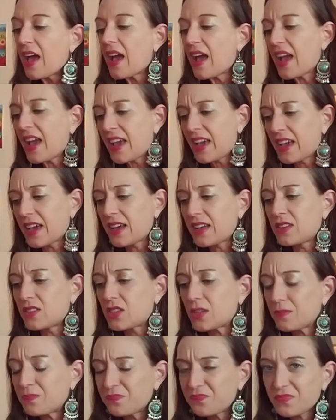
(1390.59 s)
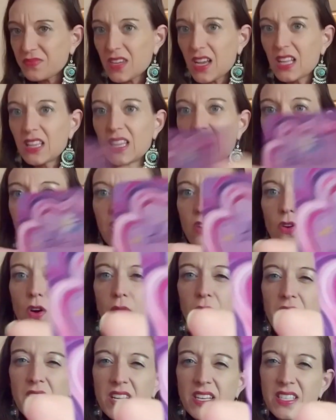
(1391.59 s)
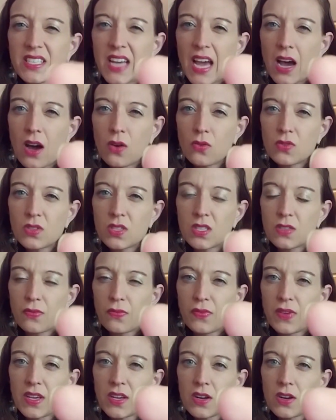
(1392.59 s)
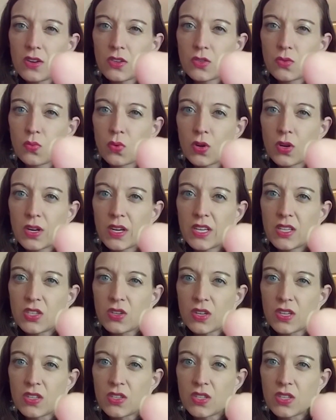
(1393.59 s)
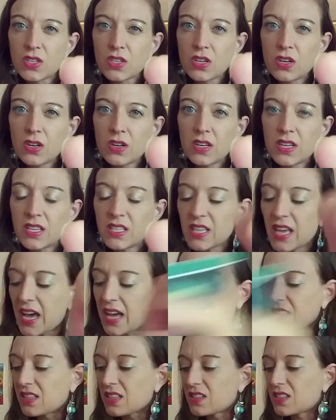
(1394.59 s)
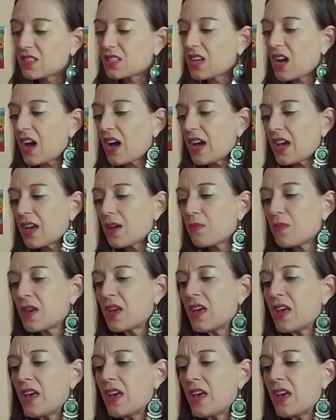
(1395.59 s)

and let go of any doubts, fears, worries, or insecurities at this time.